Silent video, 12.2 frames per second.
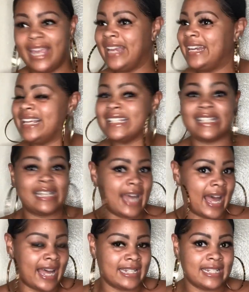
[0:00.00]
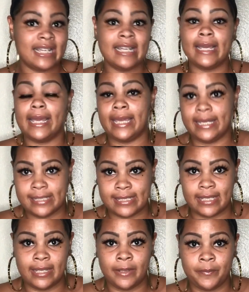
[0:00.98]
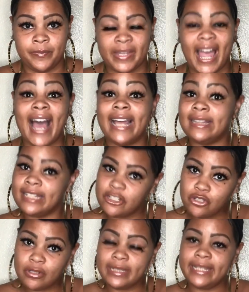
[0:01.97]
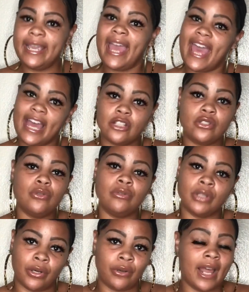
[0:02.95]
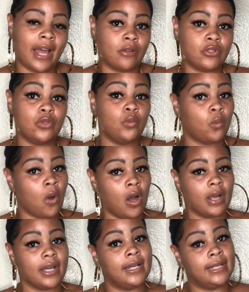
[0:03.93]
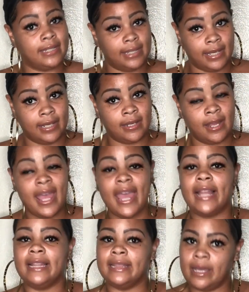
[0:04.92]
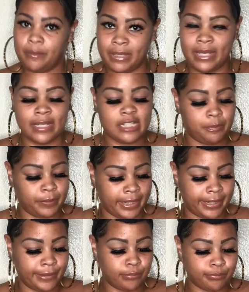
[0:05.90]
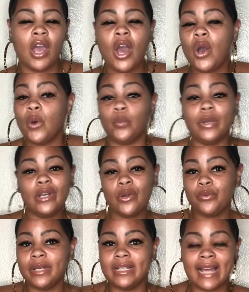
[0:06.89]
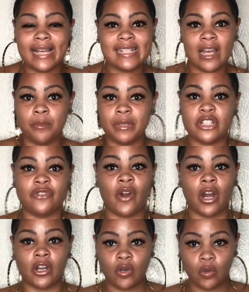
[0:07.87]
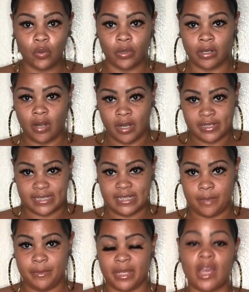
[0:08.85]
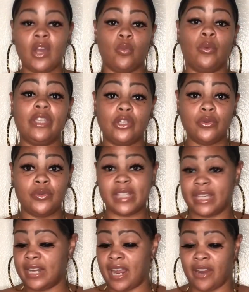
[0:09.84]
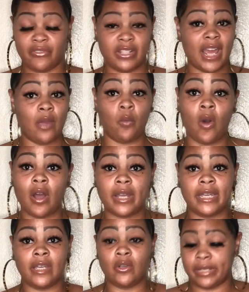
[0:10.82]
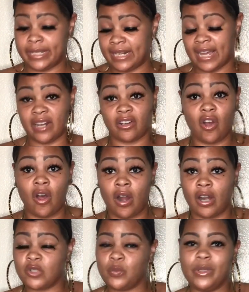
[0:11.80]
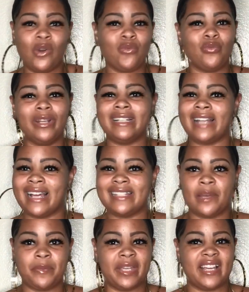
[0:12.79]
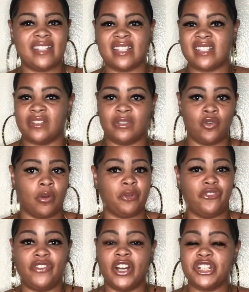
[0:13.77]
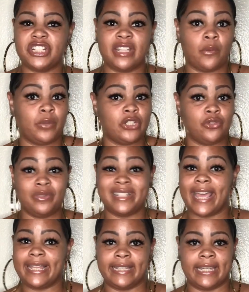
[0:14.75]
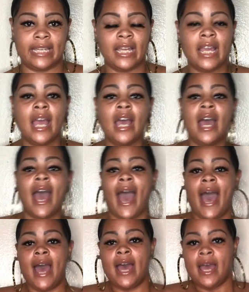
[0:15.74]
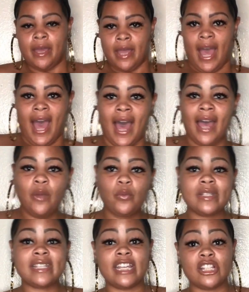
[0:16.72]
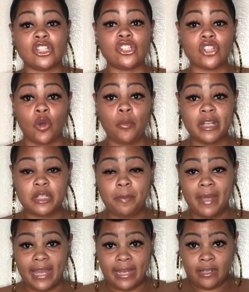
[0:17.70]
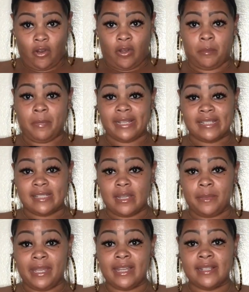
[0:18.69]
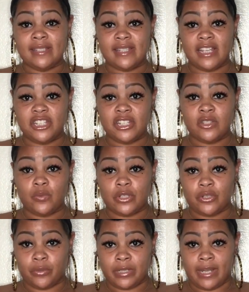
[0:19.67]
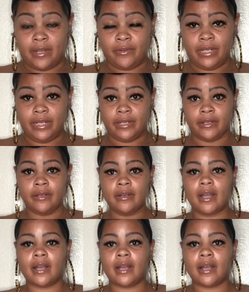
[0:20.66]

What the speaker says: It is not easy. I literally had to learn how to walk again. Let me explain. We don't realize how much of our core, our stomach, we use in everyday walking, getting out of cars. We don't realize that because it's a normal function that we do daily. I was in so much pain on my stomach incisions, which were down here.